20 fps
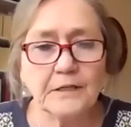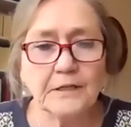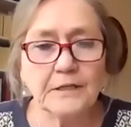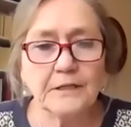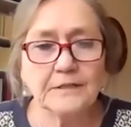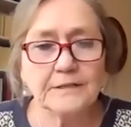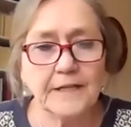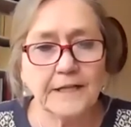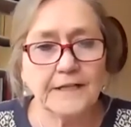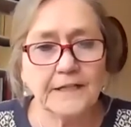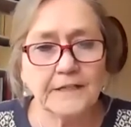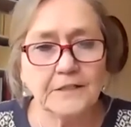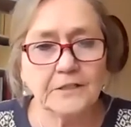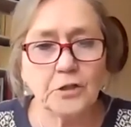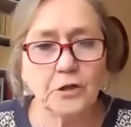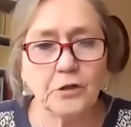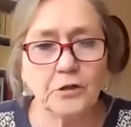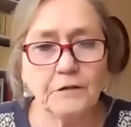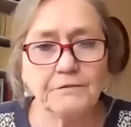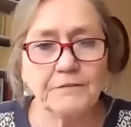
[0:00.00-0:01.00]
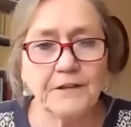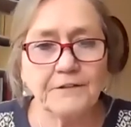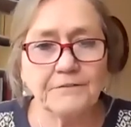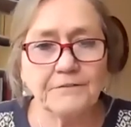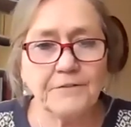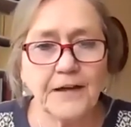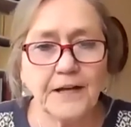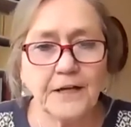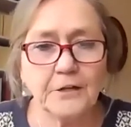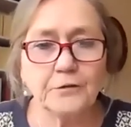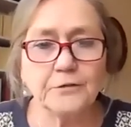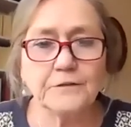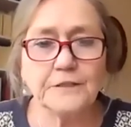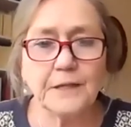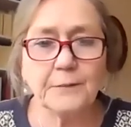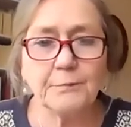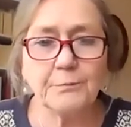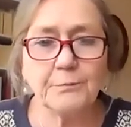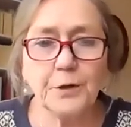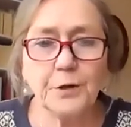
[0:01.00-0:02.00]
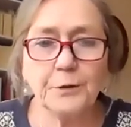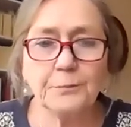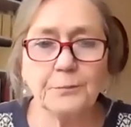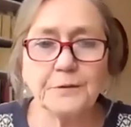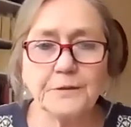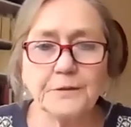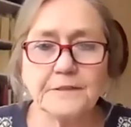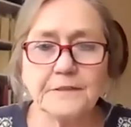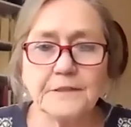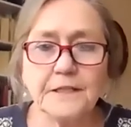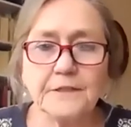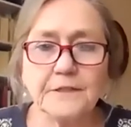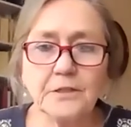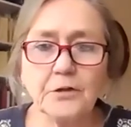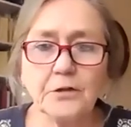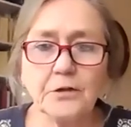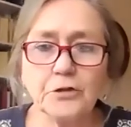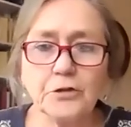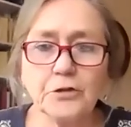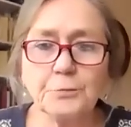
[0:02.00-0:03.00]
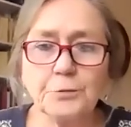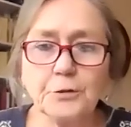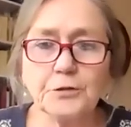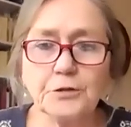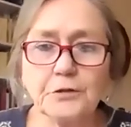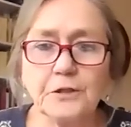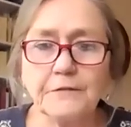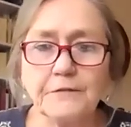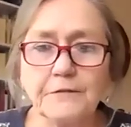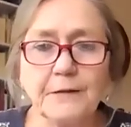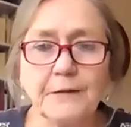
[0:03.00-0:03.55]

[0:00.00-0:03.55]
taking stock of their values, their purpose, and the contribution that they